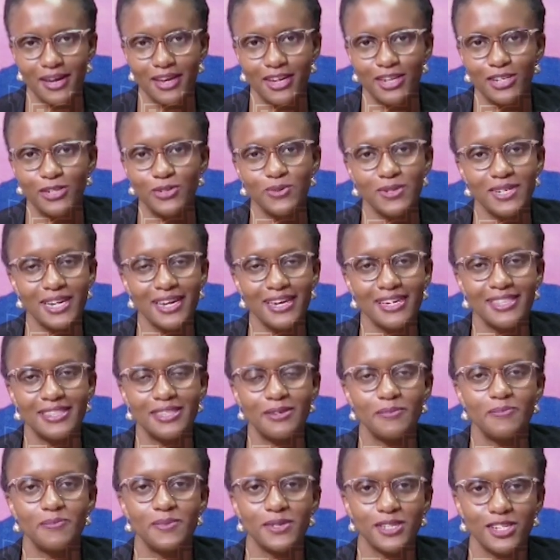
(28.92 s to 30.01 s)
Today in the
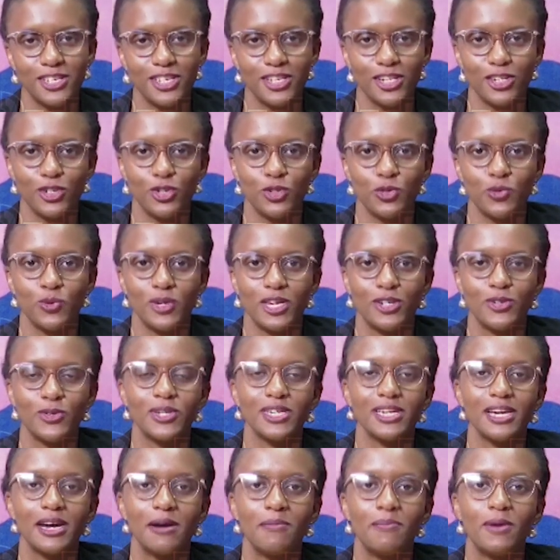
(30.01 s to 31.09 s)
big issue, we are
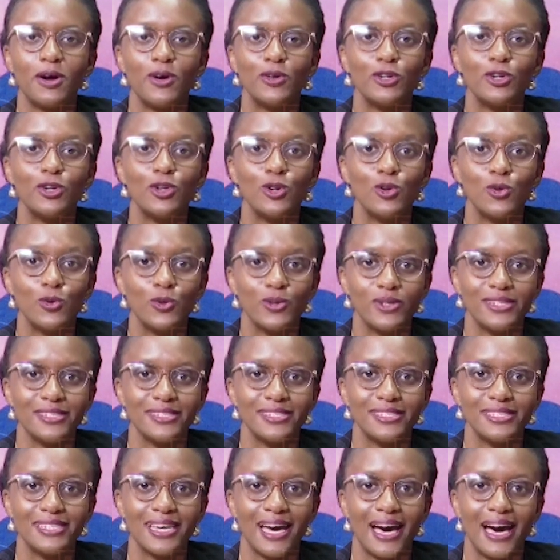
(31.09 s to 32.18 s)
talking about
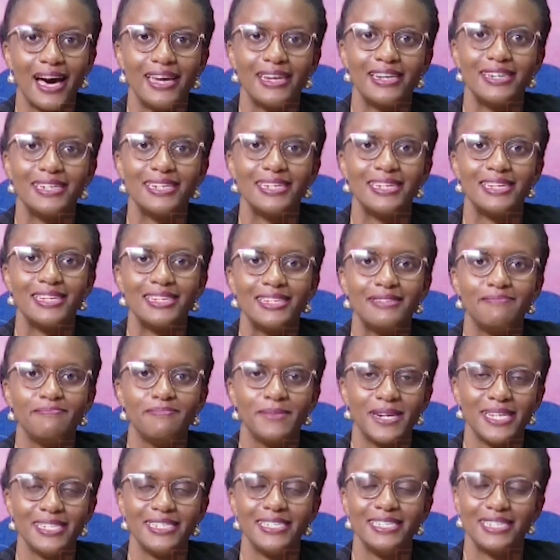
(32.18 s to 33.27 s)
loans and
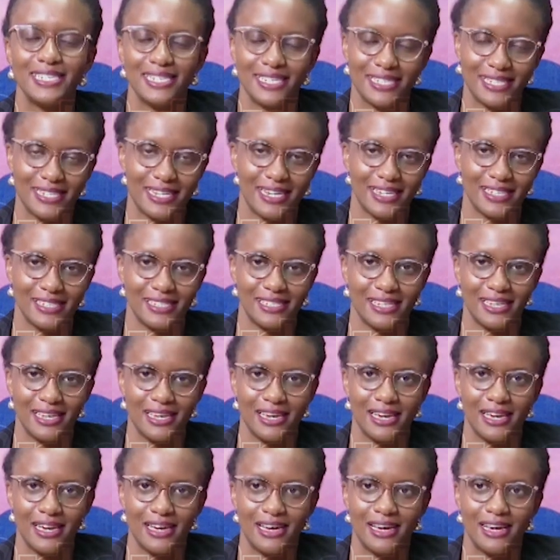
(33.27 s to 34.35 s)
money lenders.
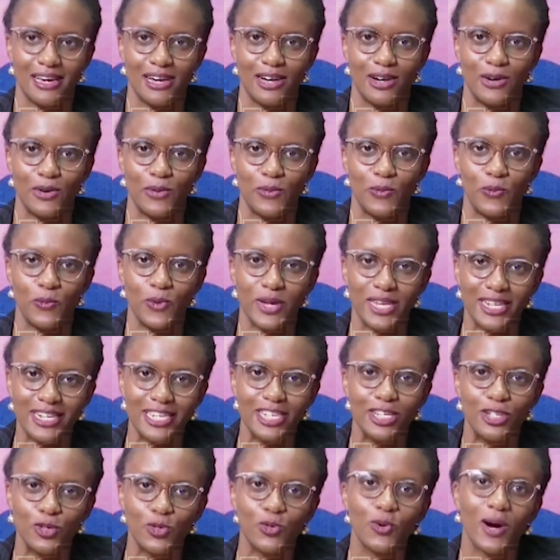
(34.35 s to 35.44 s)
We need
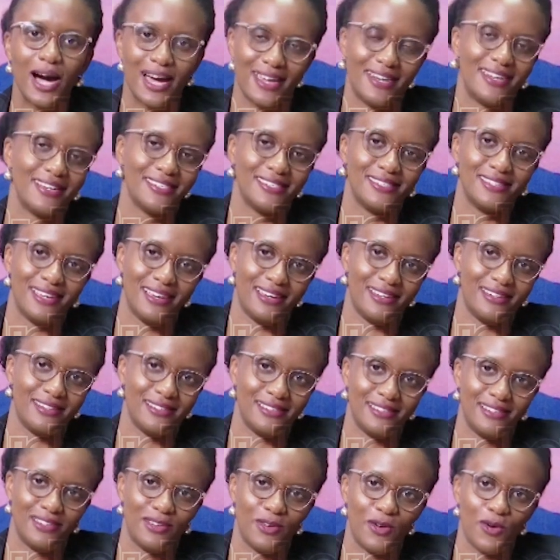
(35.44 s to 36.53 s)
to understand
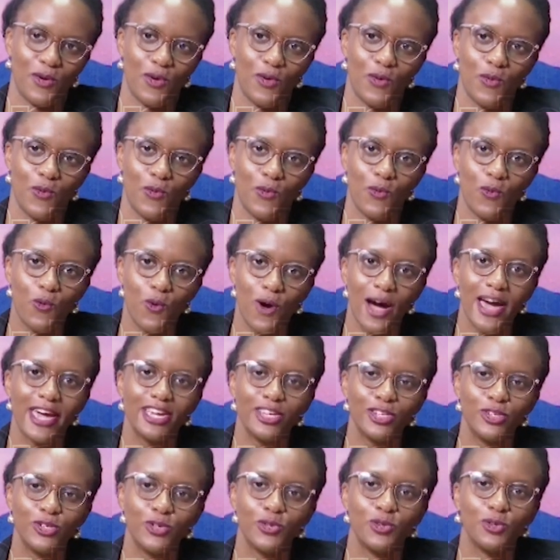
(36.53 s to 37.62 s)
why
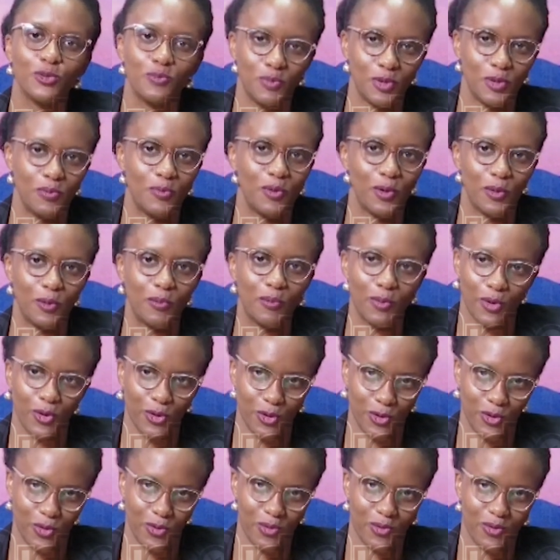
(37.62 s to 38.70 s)
should people
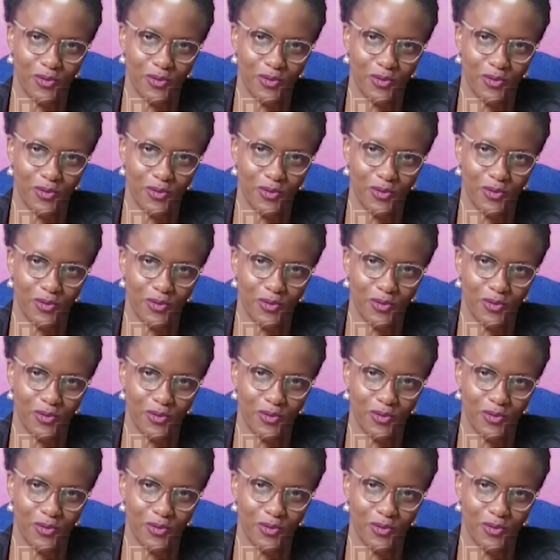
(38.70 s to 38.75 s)
borrow?